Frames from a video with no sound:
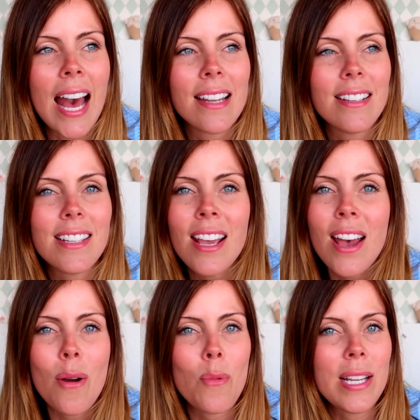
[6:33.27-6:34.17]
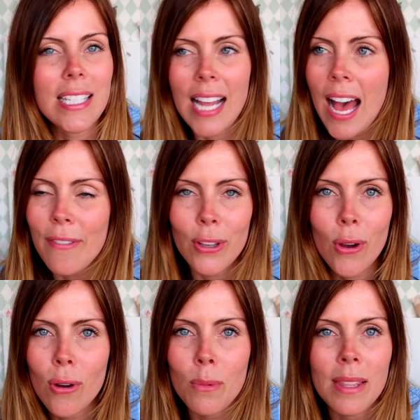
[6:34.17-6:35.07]
and we just haven't
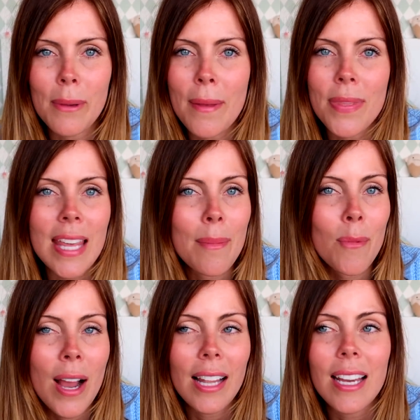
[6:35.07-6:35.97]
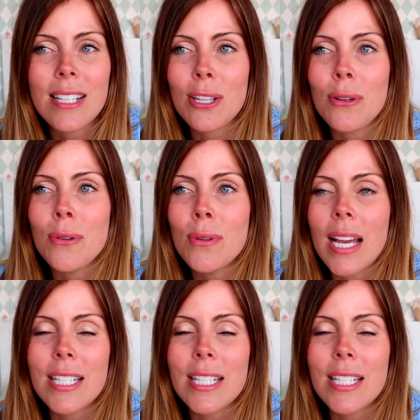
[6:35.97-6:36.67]
got on with them well at all.